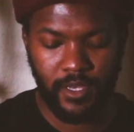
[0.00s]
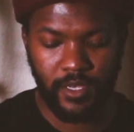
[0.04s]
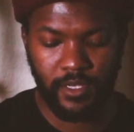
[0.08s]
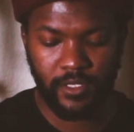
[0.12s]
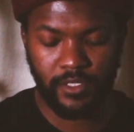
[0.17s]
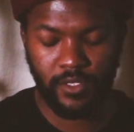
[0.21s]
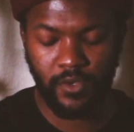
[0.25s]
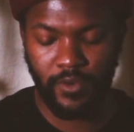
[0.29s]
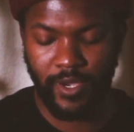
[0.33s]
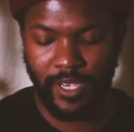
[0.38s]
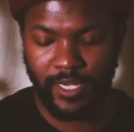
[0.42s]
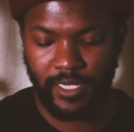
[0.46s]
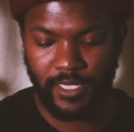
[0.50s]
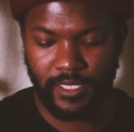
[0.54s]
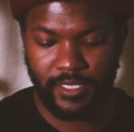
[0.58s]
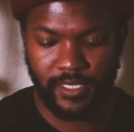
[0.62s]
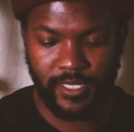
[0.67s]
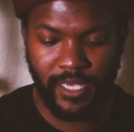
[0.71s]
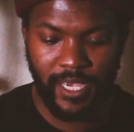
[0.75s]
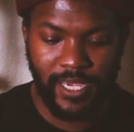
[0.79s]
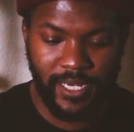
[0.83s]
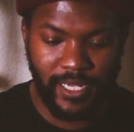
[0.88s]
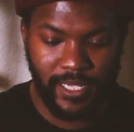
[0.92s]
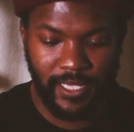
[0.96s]
So I
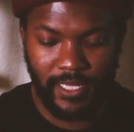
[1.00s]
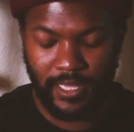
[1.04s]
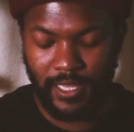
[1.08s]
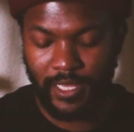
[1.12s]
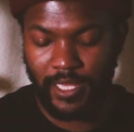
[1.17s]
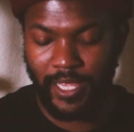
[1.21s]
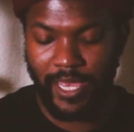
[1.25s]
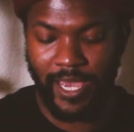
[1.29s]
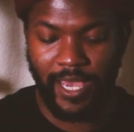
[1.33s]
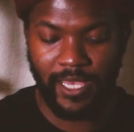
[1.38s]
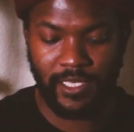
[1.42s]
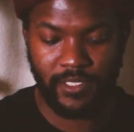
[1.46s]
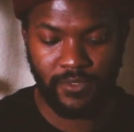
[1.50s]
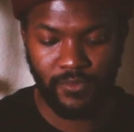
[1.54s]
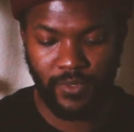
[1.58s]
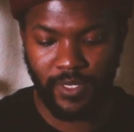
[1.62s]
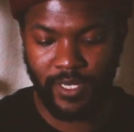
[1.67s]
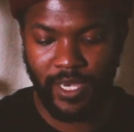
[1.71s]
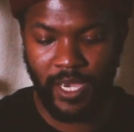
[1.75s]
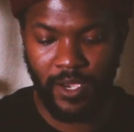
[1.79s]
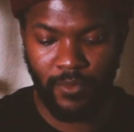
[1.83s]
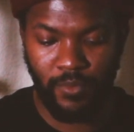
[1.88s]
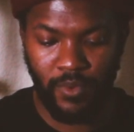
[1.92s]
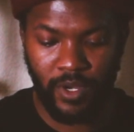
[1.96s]
decided last week,
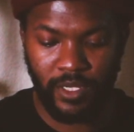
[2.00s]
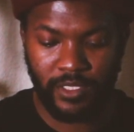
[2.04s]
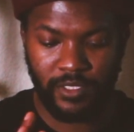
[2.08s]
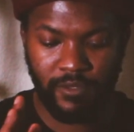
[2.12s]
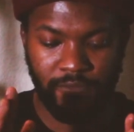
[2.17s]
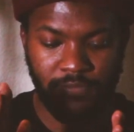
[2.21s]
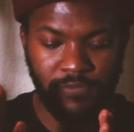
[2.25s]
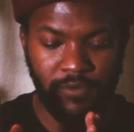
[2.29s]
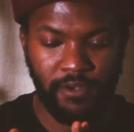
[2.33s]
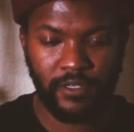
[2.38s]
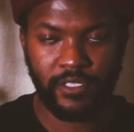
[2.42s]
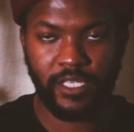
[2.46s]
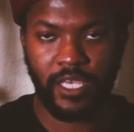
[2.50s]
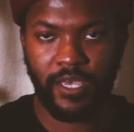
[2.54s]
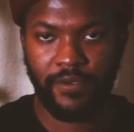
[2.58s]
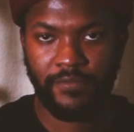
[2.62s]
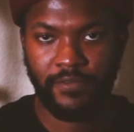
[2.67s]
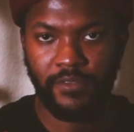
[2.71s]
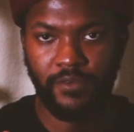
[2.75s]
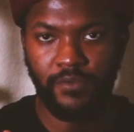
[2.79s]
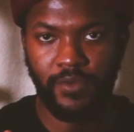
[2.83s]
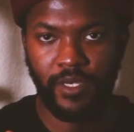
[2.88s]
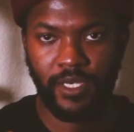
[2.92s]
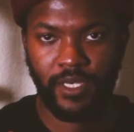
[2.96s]
I work the first half
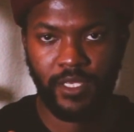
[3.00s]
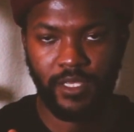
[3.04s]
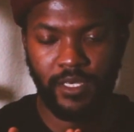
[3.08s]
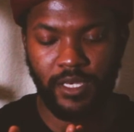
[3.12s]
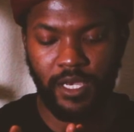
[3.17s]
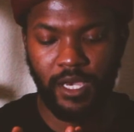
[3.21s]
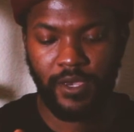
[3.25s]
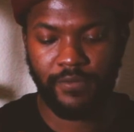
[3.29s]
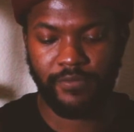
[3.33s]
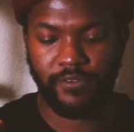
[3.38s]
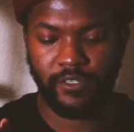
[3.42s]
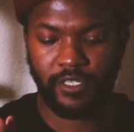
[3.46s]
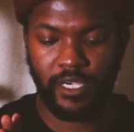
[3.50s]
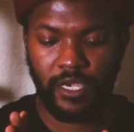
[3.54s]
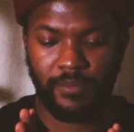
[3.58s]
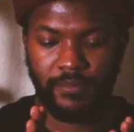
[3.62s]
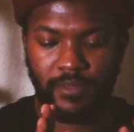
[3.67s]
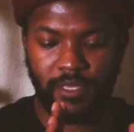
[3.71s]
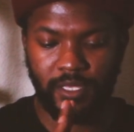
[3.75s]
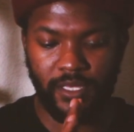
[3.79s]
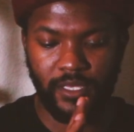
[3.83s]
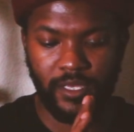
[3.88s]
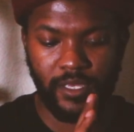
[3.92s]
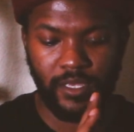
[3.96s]
of the week at the coffee shop,
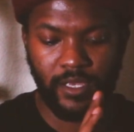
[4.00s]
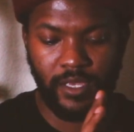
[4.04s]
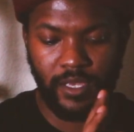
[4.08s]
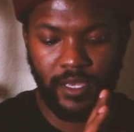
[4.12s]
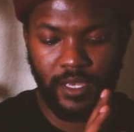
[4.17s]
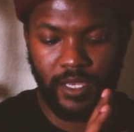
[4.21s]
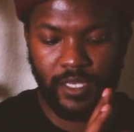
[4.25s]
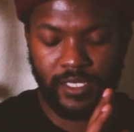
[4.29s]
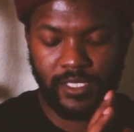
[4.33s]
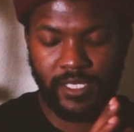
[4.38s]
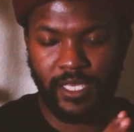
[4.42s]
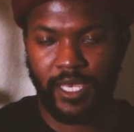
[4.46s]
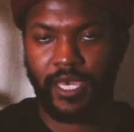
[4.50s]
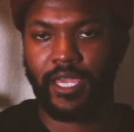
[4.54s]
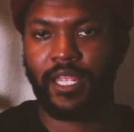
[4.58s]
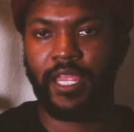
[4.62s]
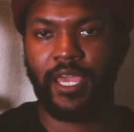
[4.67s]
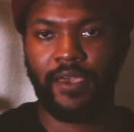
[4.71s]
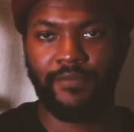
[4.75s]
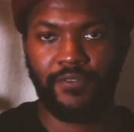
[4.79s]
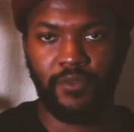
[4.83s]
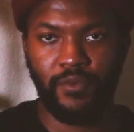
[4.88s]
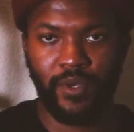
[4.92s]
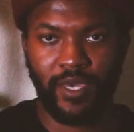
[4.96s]
and the second
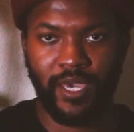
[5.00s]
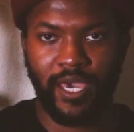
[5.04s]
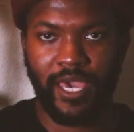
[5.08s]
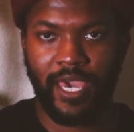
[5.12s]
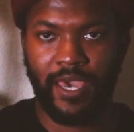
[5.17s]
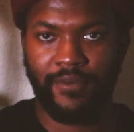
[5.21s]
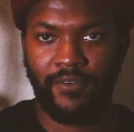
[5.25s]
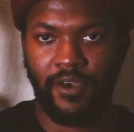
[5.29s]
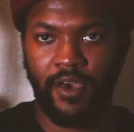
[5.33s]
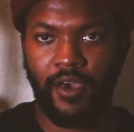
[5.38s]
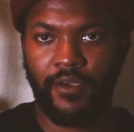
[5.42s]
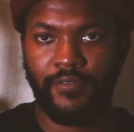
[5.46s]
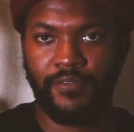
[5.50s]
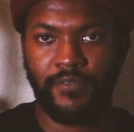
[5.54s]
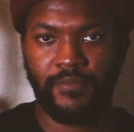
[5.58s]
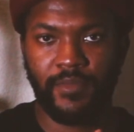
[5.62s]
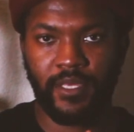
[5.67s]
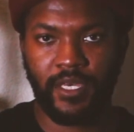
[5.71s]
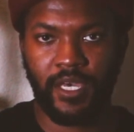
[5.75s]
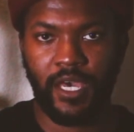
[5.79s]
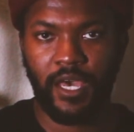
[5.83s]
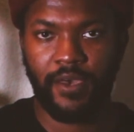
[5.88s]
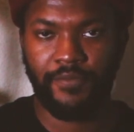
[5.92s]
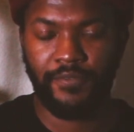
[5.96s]
half of the week I have off from the
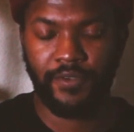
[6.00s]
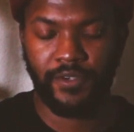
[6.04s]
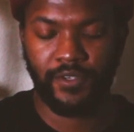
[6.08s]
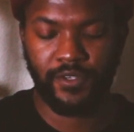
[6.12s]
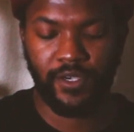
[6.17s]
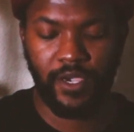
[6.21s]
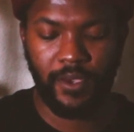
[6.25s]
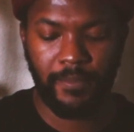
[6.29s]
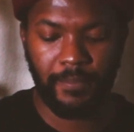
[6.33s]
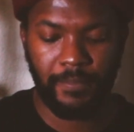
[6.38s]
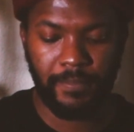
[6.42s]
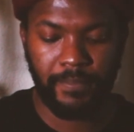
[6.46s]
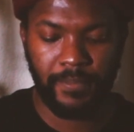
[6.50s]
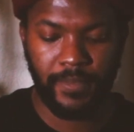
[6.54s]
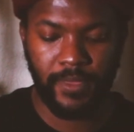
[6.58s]
coffee shop.